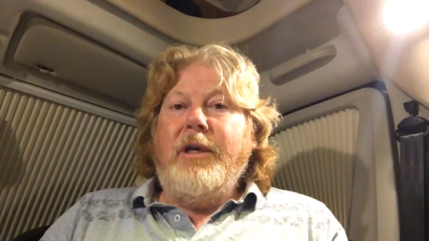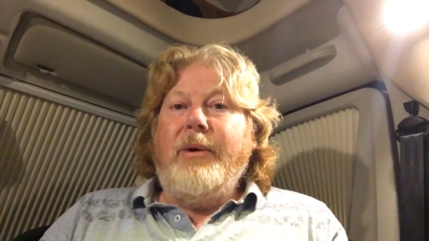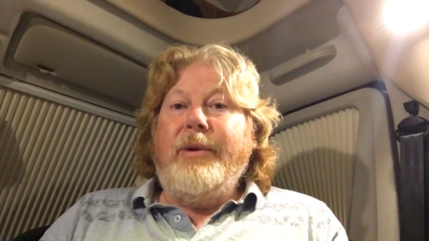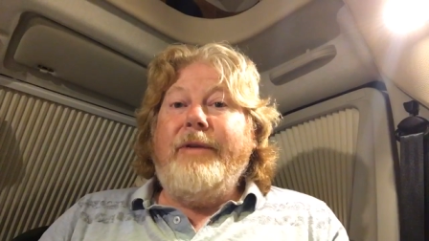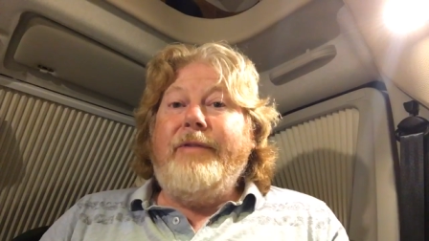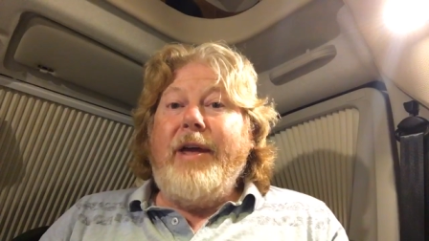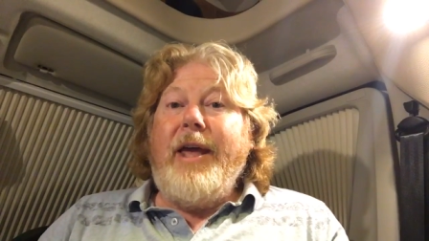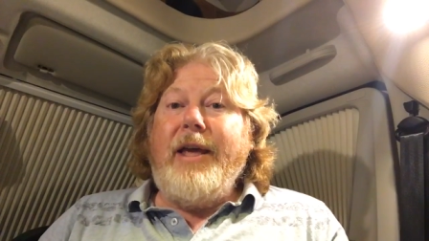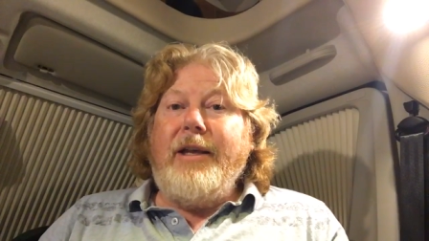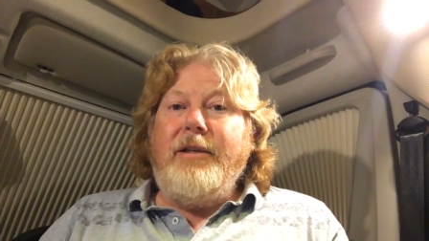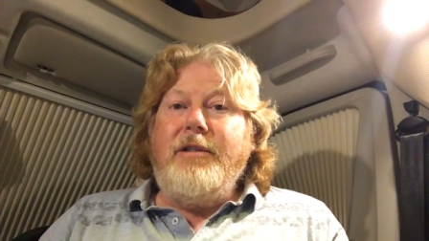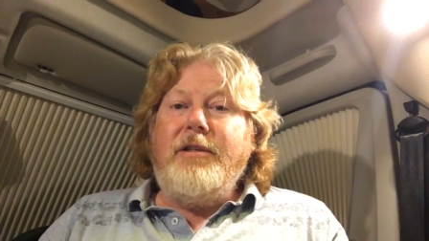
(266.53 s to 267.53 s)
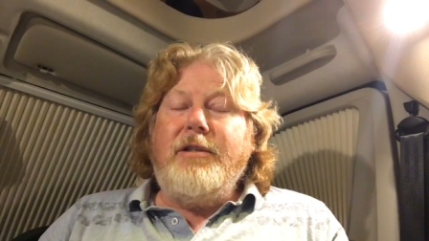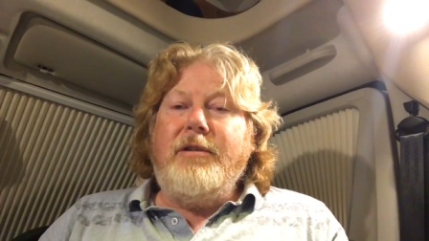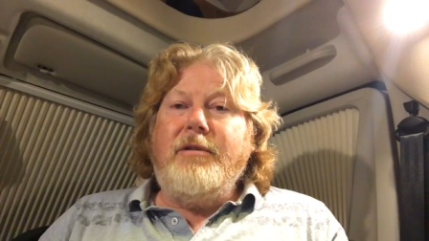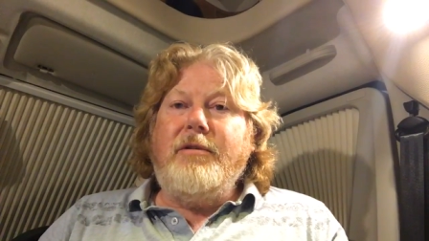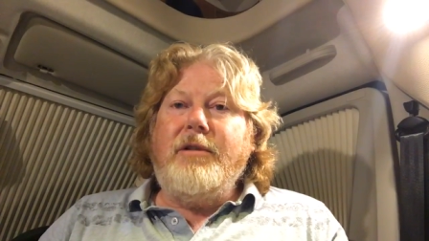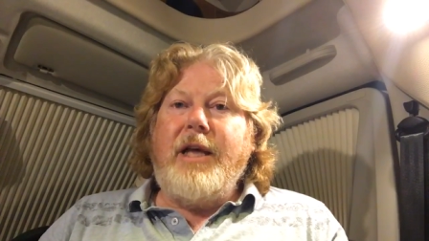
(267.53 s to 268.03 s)
And if it is,
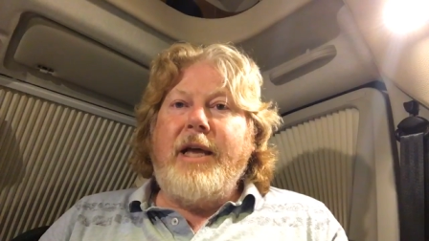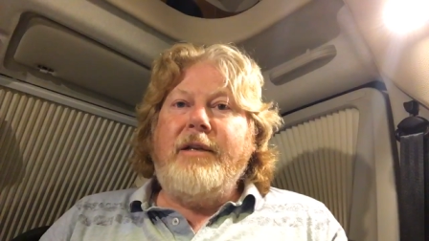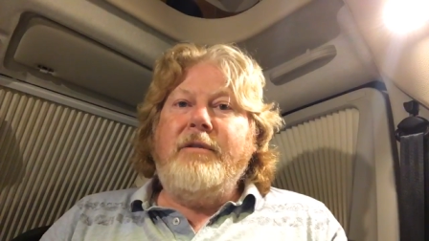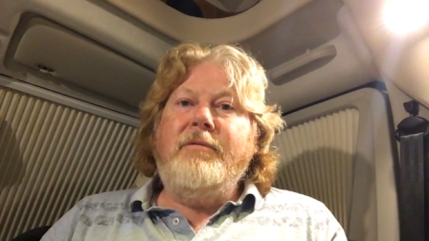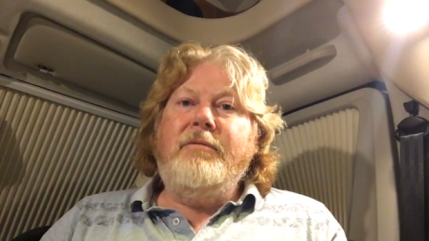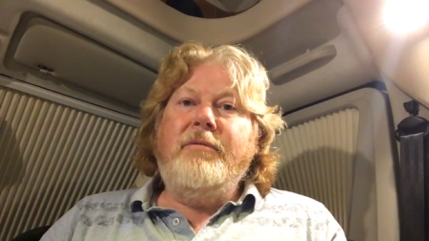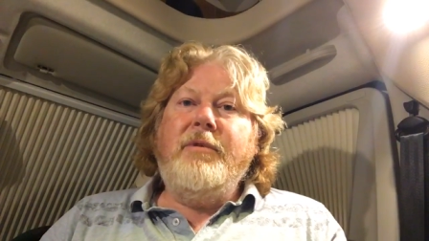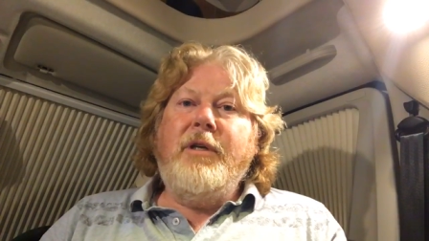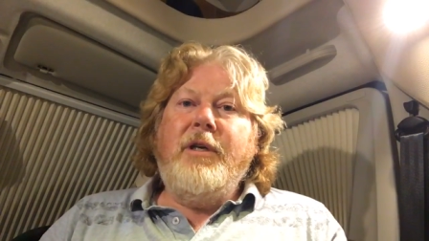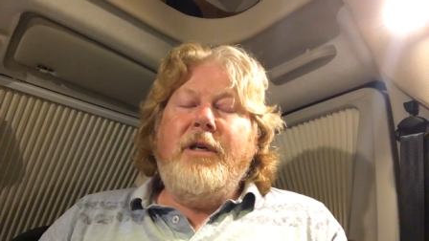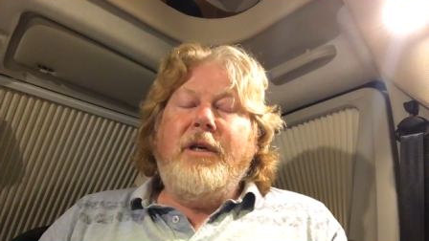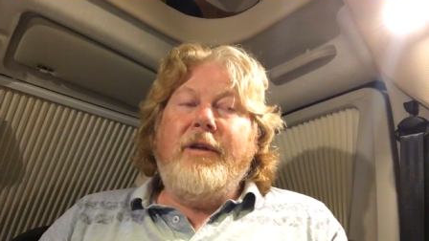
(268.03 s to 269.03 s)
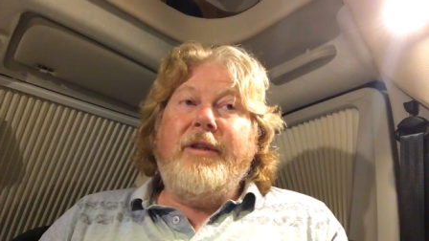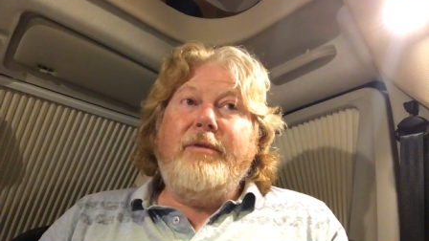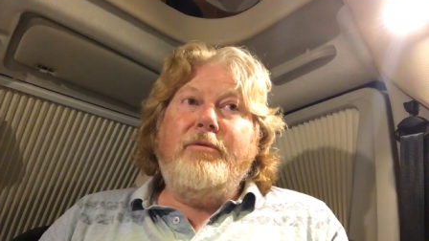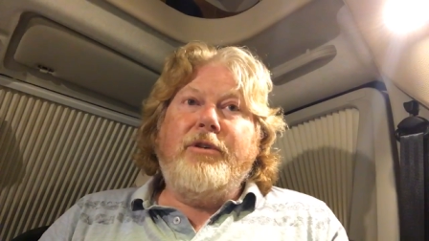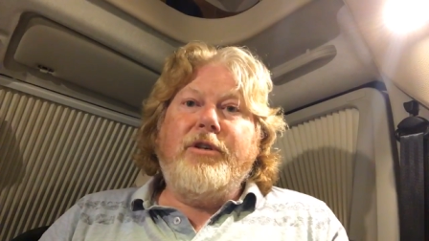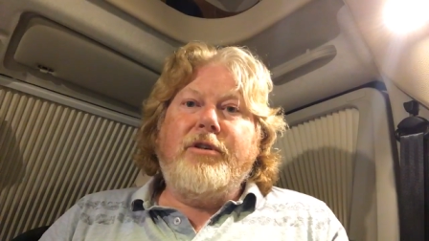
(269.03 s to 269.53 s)
then I think
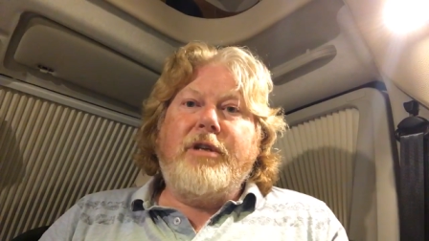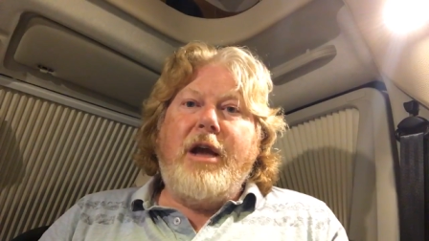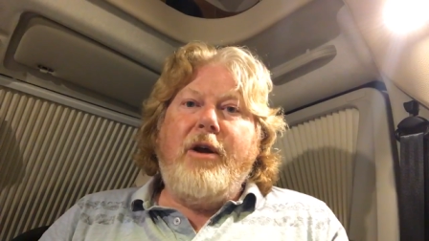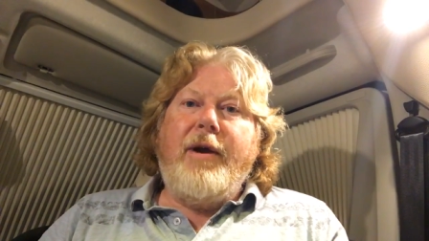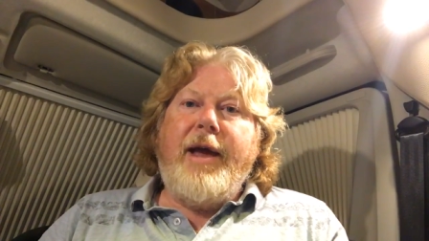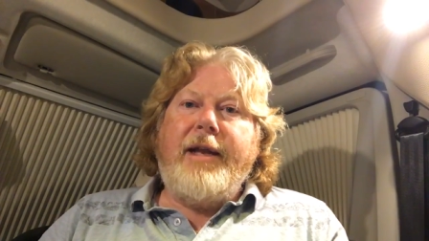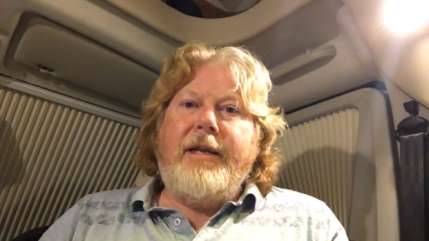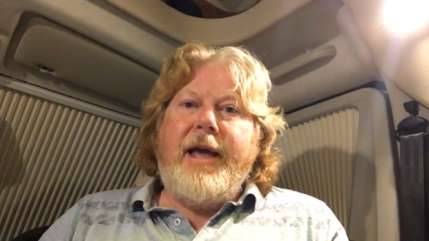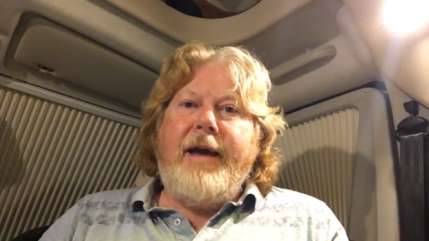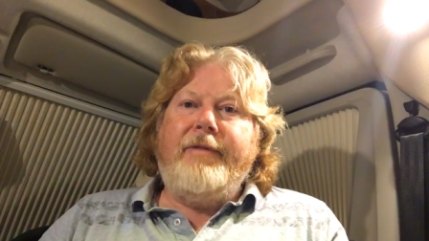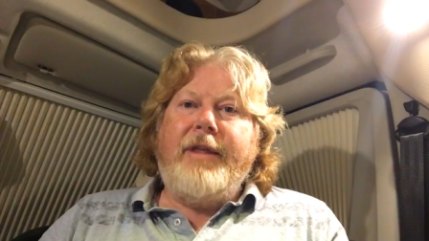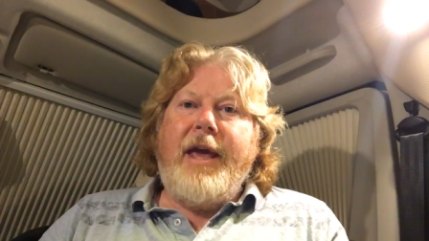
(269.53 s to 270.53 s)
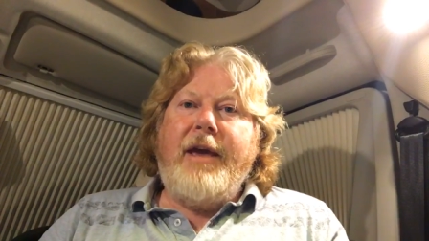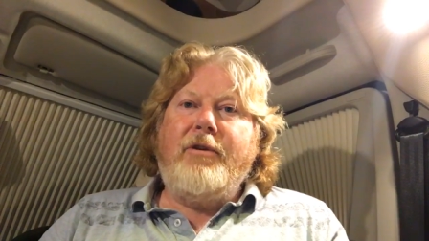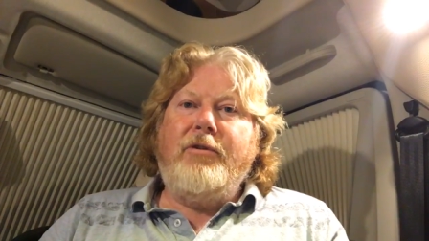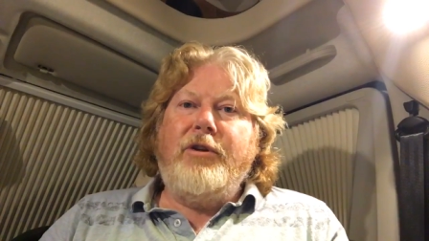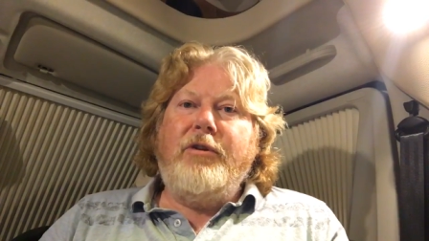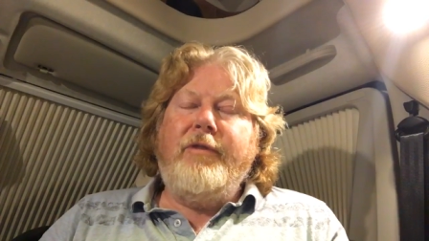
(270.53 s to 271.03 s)
we'll just go ahead and have the
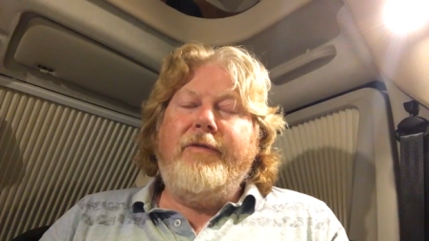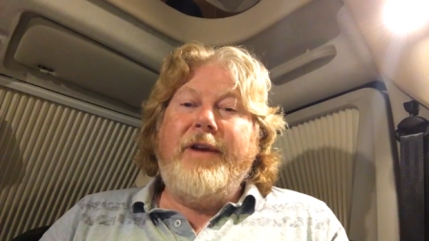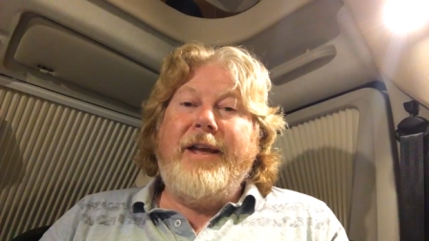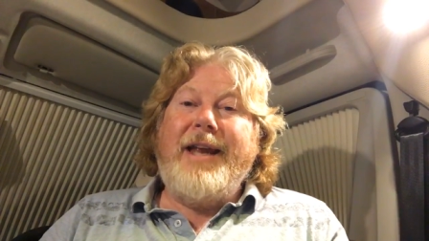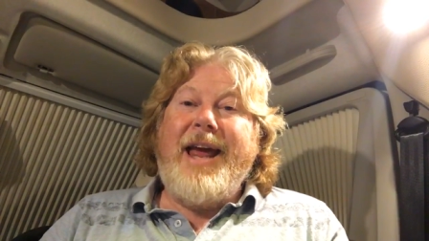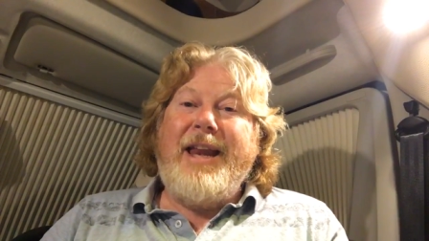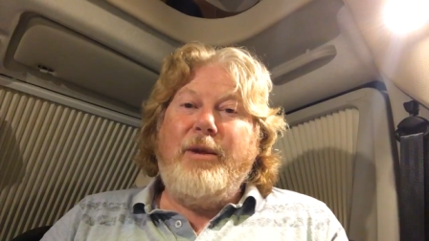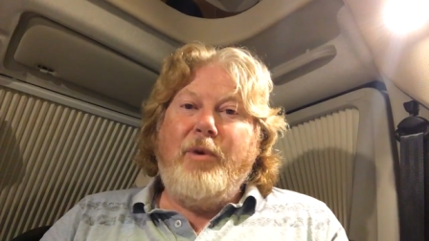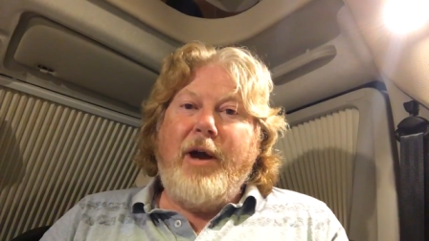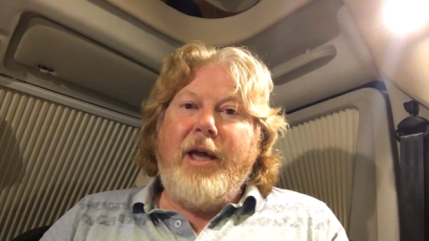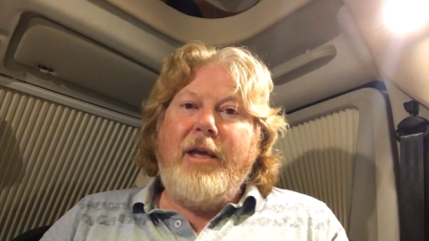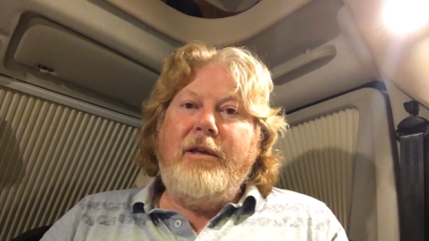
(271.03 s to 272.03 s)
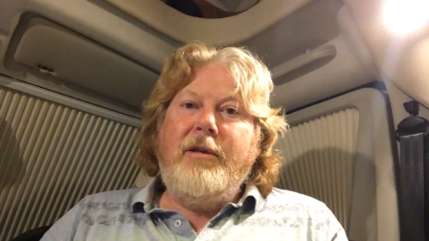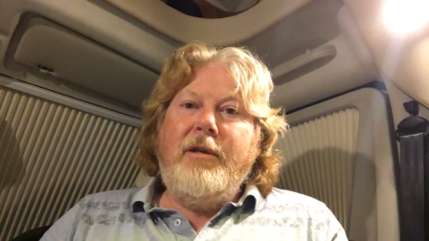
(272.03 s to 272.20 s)
aircon unit fitted anyway,